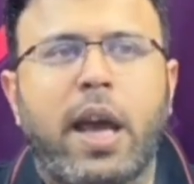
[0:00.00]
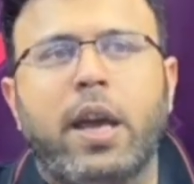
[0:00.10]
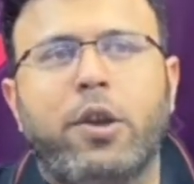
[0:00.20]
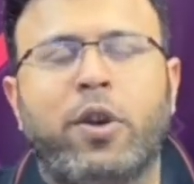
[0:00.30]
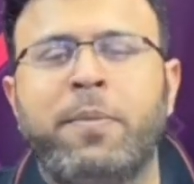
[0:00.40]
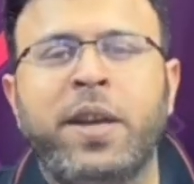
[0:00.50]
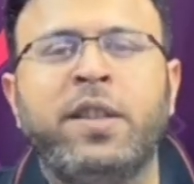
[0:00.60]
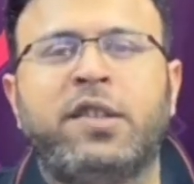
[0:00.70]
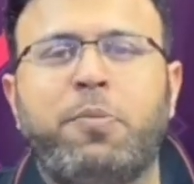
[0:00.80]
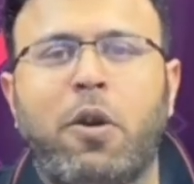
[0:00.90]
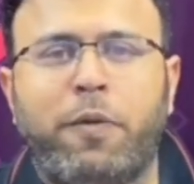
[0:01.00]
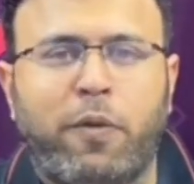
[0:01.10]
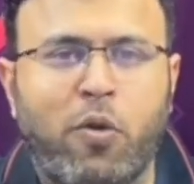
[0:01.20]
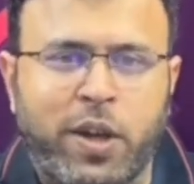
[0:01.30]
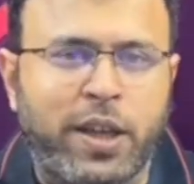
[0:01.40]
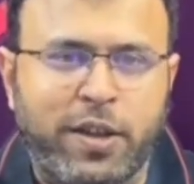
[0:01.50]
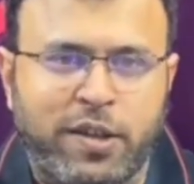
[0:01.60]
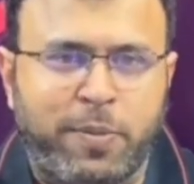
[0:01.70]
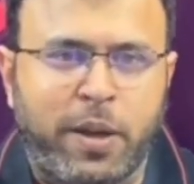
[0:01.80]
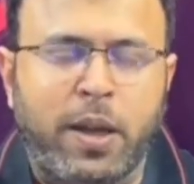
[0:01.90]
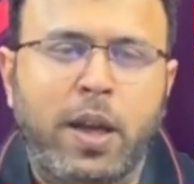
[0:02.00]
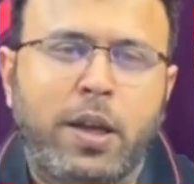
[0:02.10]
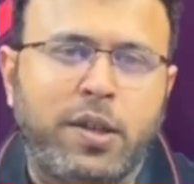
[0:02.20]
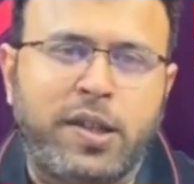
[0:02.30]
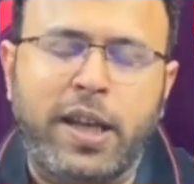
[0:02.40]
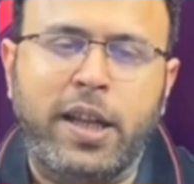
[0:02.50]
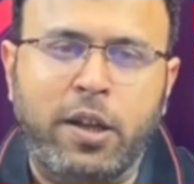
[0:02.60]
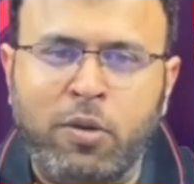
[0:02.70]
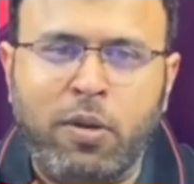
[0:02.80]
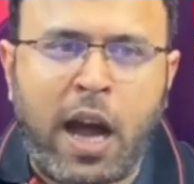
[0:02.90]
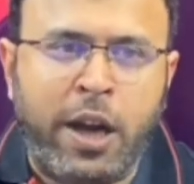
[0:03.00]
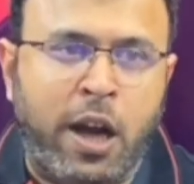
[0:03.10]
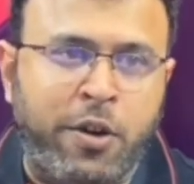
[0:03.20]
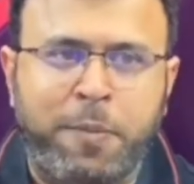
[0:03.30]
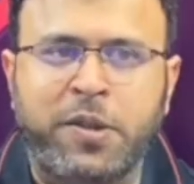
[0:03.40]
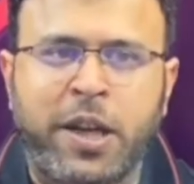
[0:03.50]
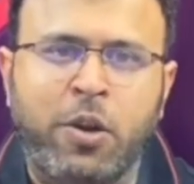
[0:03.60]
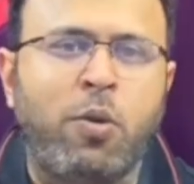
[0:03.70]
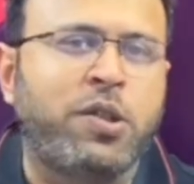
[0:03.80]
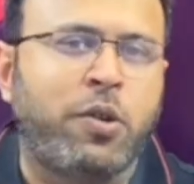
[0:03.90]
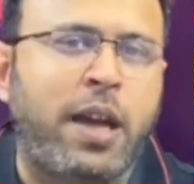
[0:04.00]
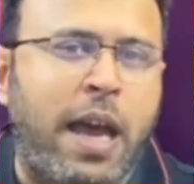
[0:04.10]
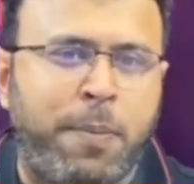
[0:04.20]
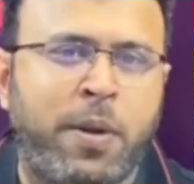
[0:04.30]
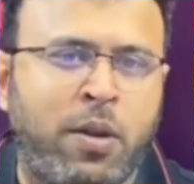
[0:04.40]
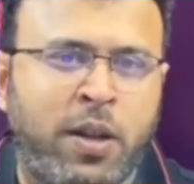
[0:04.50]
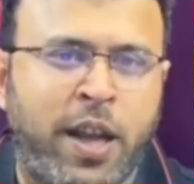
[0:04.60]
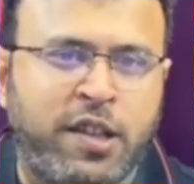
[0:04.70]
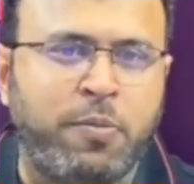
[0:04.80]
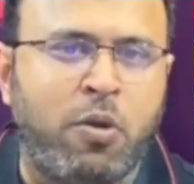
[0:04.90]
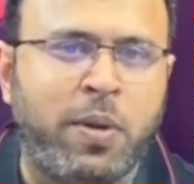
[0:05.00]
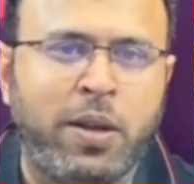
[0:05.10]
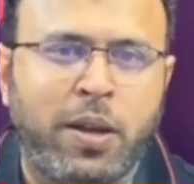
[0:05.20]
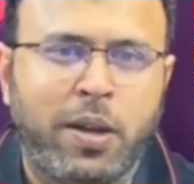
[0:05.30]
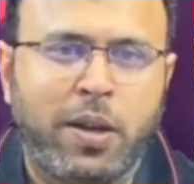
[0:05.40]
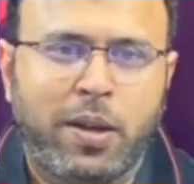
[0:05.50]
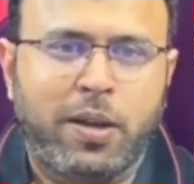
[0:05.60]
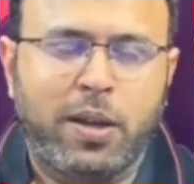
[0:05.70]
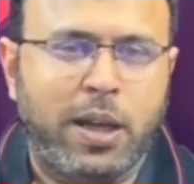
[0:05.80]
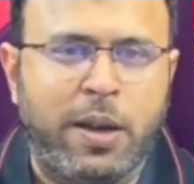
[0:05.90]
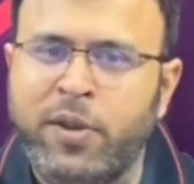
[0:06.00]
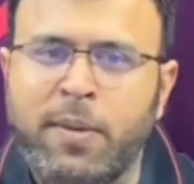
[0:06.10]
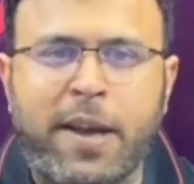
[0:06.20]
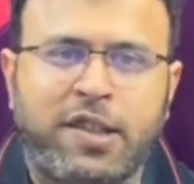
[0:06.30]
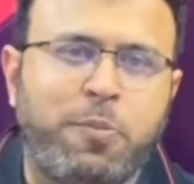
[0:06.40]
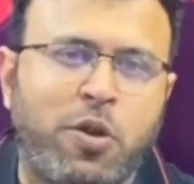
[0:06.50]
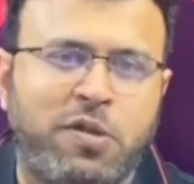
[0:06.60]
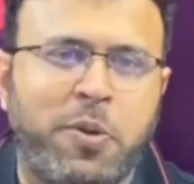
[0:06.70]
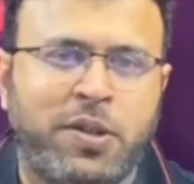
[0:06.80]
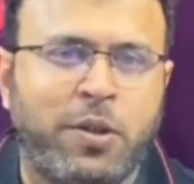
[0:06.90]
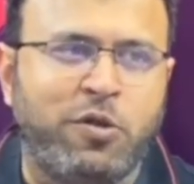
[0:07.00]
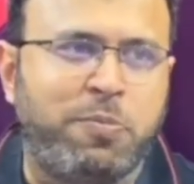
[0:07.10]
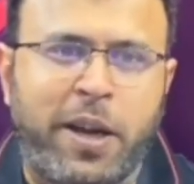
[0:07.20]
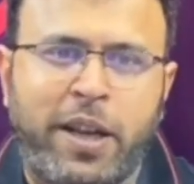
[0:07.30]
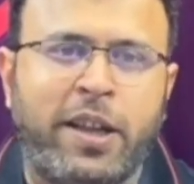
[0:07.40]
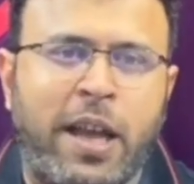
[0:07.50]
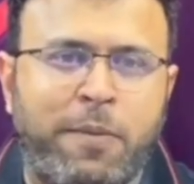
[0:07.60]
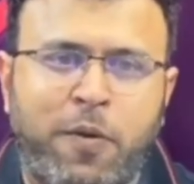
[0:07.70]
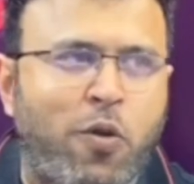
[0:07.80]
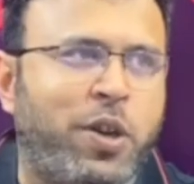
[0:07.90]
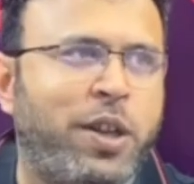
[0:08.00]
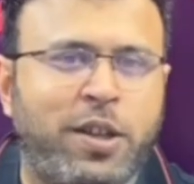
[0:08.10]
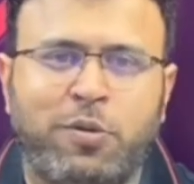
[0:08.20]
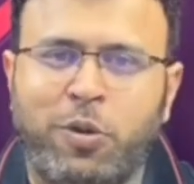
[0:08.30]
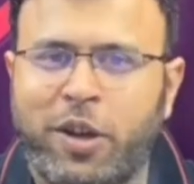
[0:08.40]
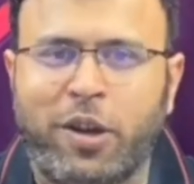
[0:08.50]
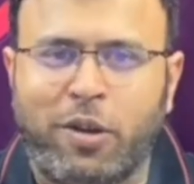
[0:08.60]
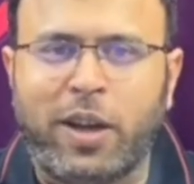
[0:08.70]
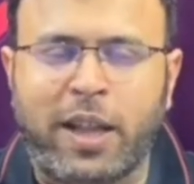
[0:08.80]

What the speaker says: you can be in the sport for 40 years, but to say that I 100% know what's going to happen on the next moment, even the best sports person who's played the game for 40 years wouldn't know.